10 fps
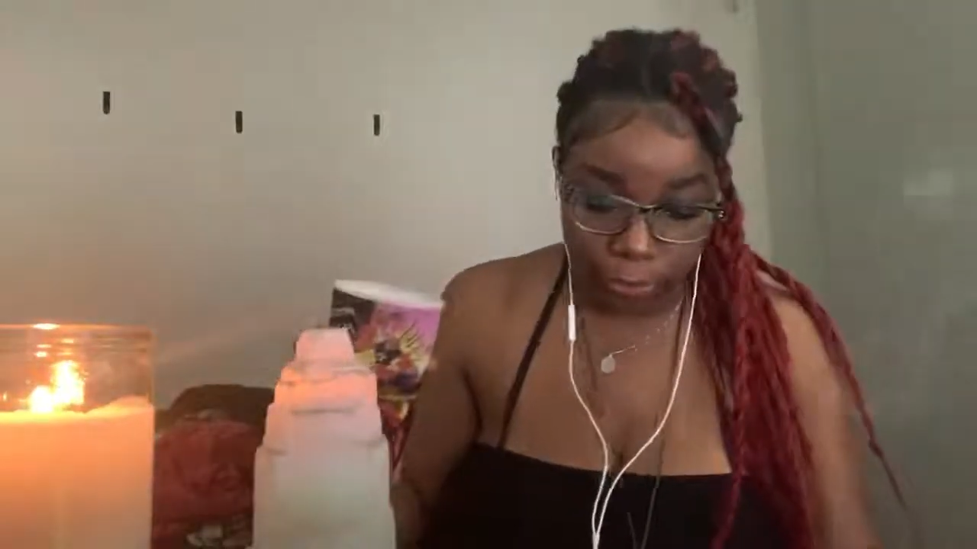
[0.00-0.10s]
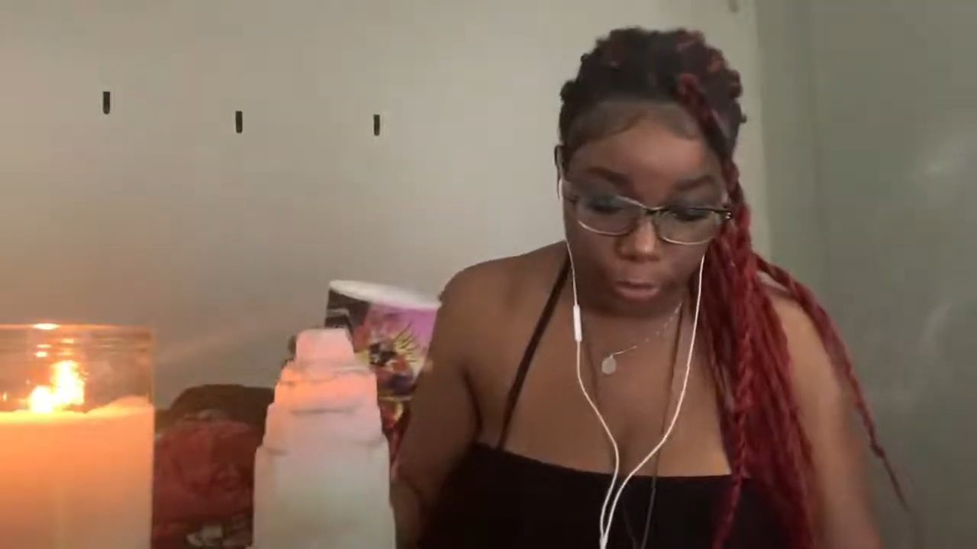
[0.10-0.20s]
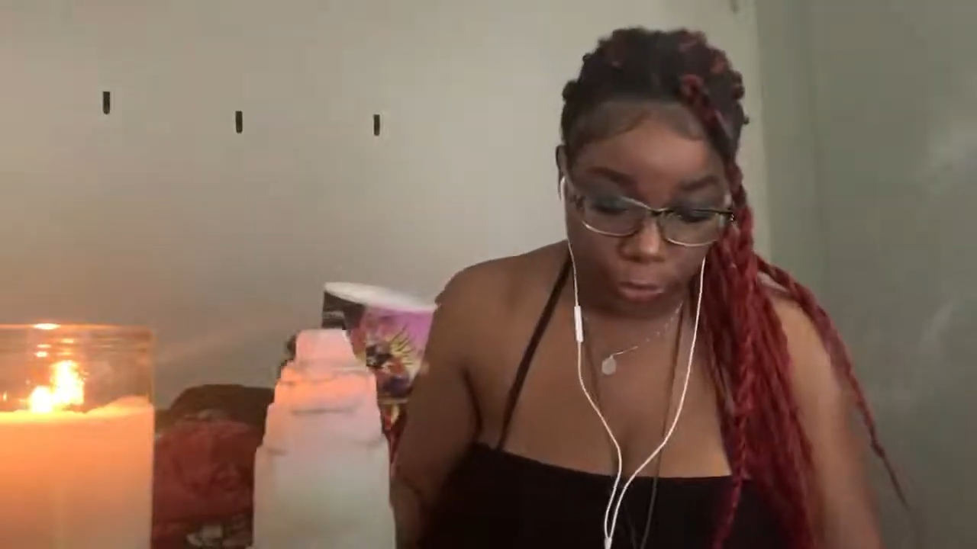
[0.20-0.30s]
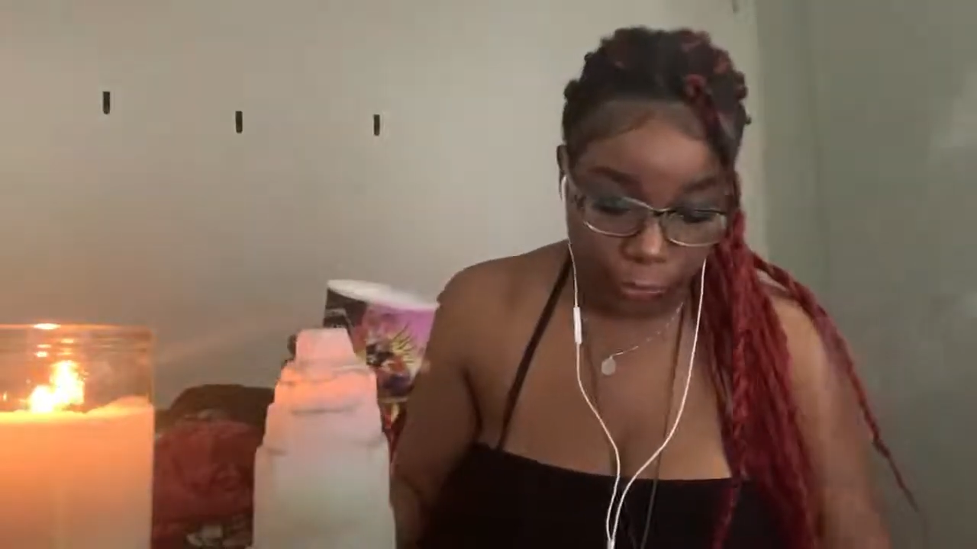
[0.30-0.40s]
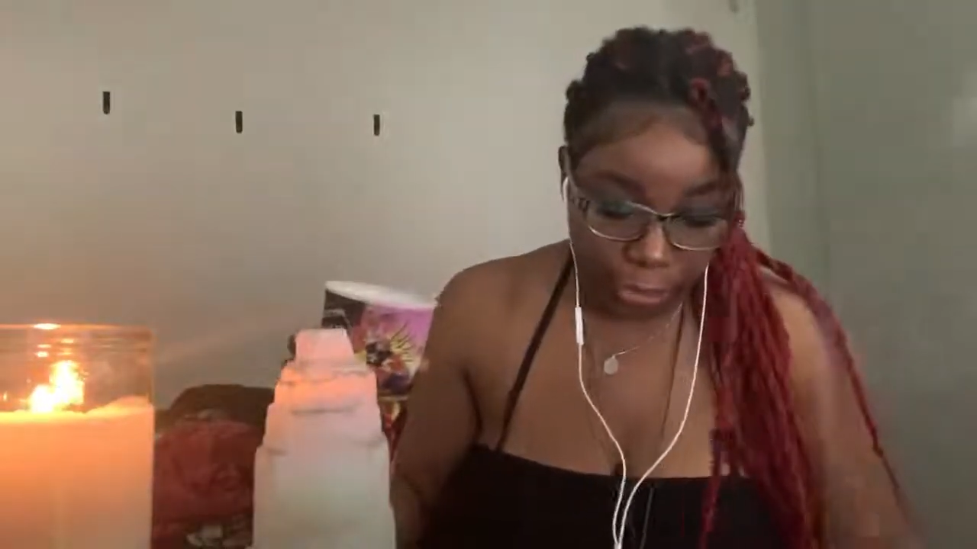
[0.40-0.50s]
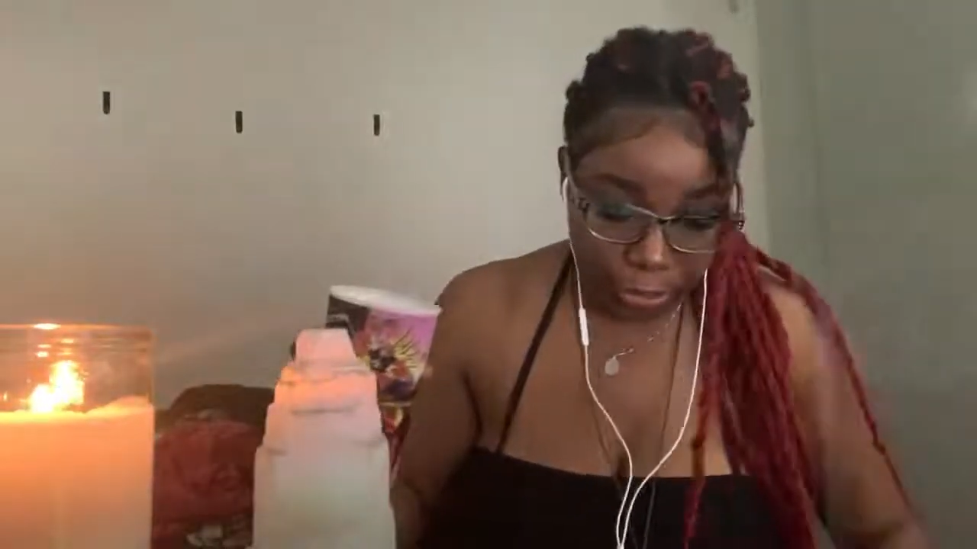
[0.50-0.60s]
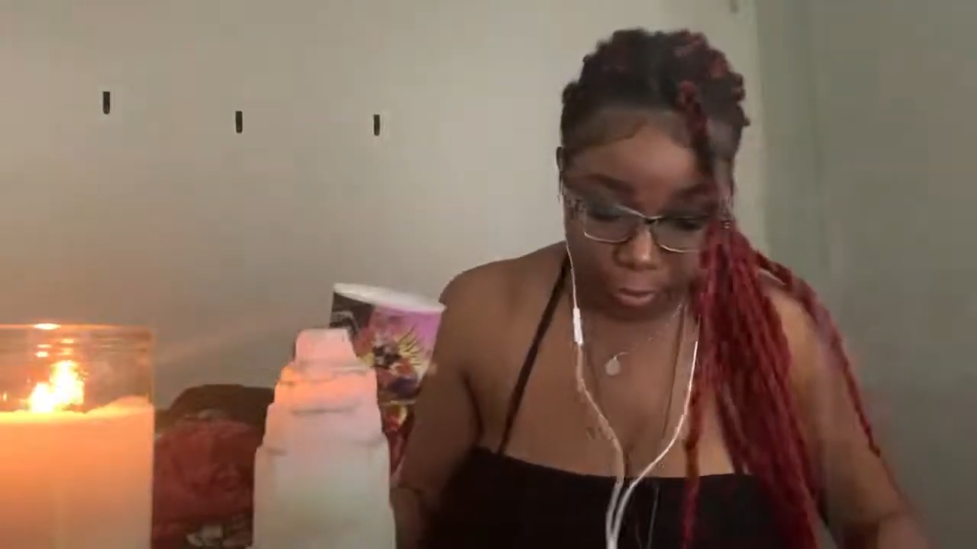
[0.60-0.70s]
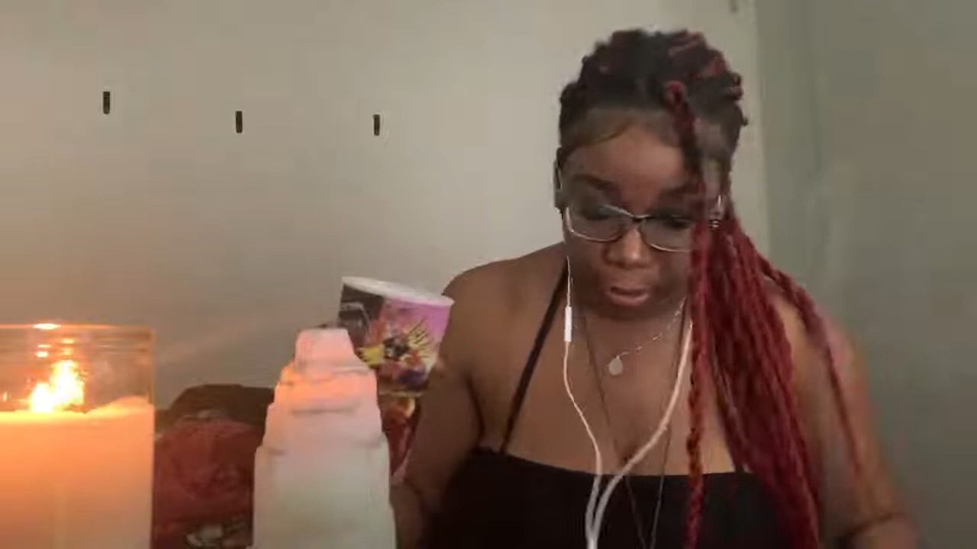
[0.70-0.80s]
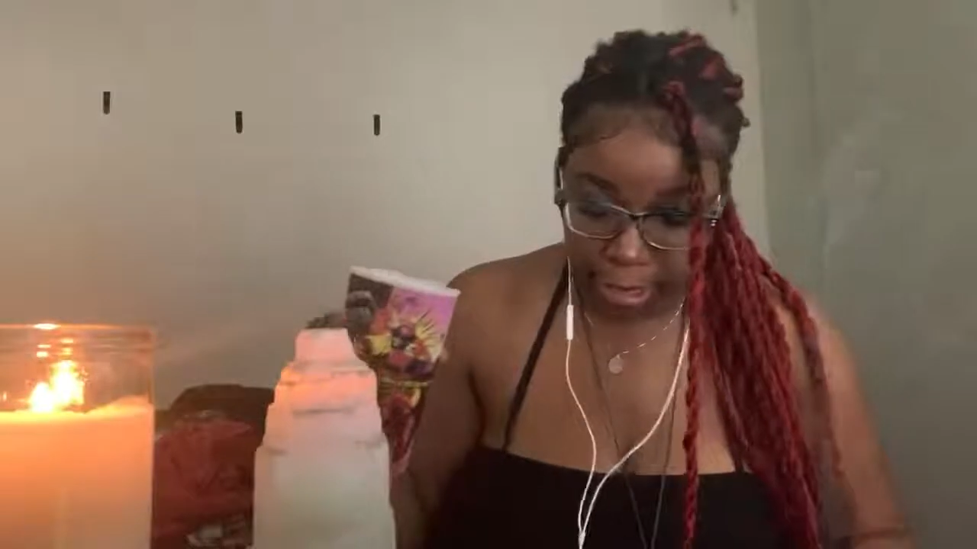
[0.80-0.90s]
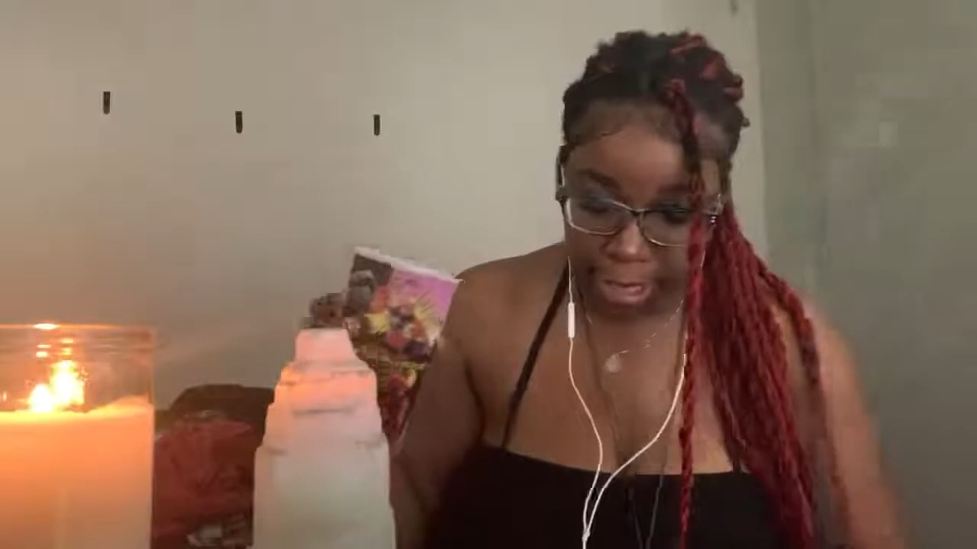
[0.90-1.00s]
the razor
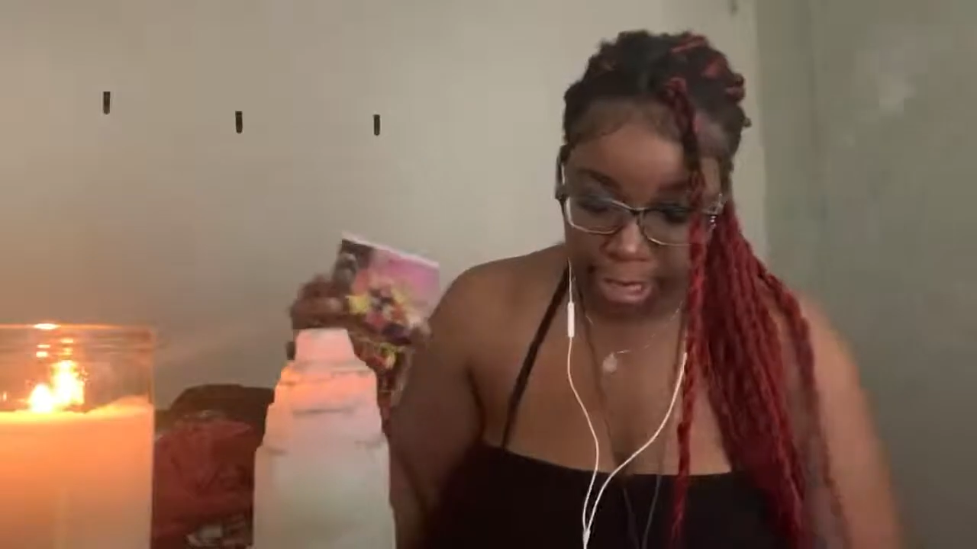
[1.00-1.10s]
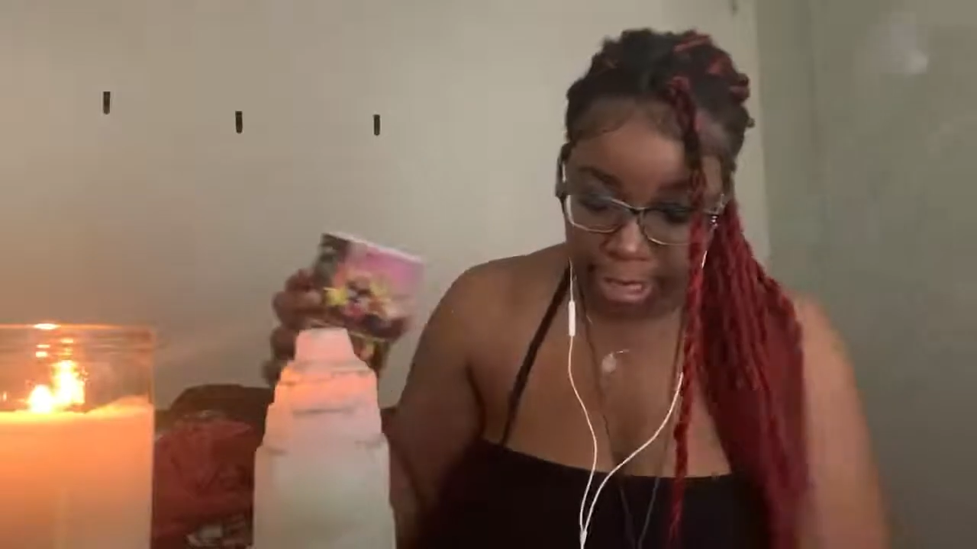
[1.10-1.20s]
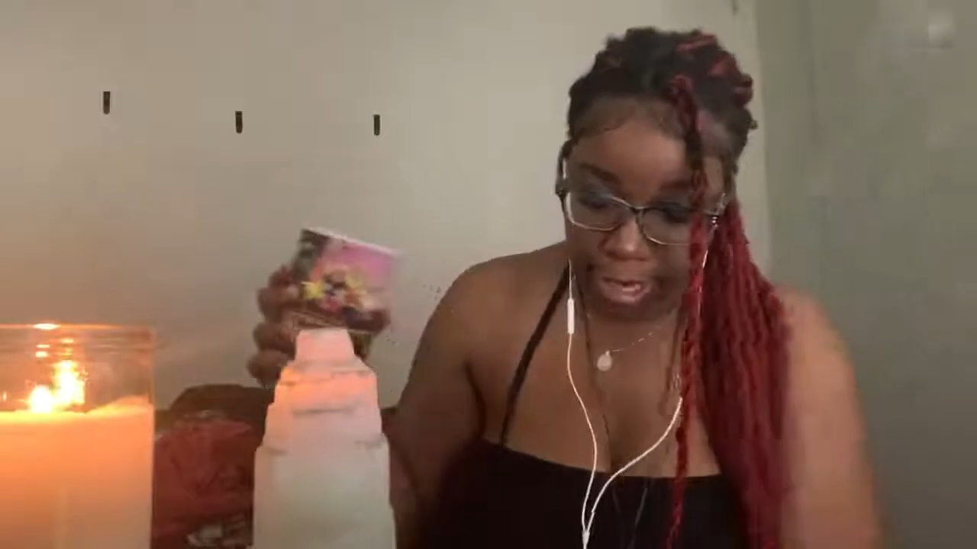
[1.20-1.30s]
blade,